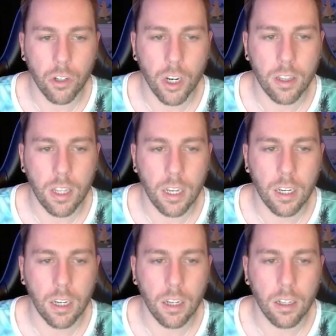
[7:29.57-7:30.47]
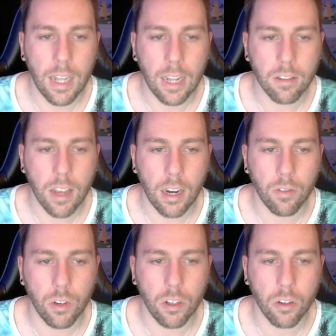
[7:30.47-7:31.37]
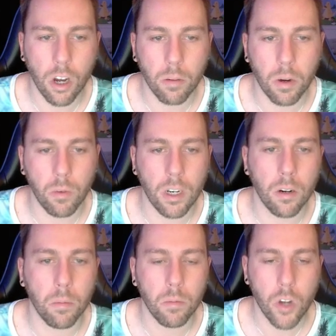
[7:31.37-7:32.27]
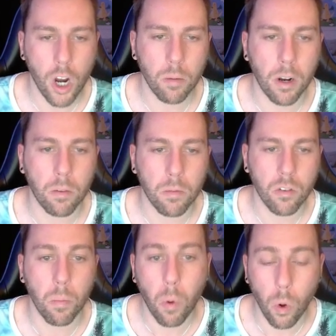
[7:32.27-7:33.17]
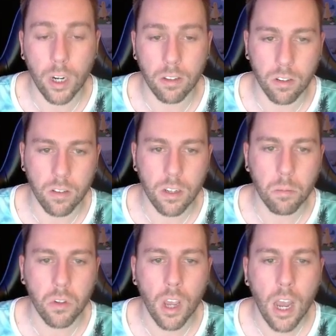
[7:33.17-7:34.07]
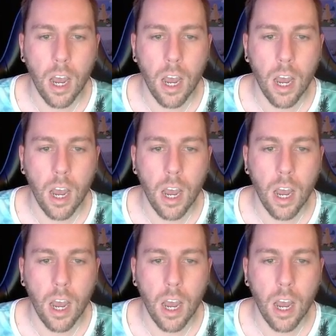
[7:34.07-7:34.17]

which I think that's kind of what they're talking about when they're talking about supporting systems.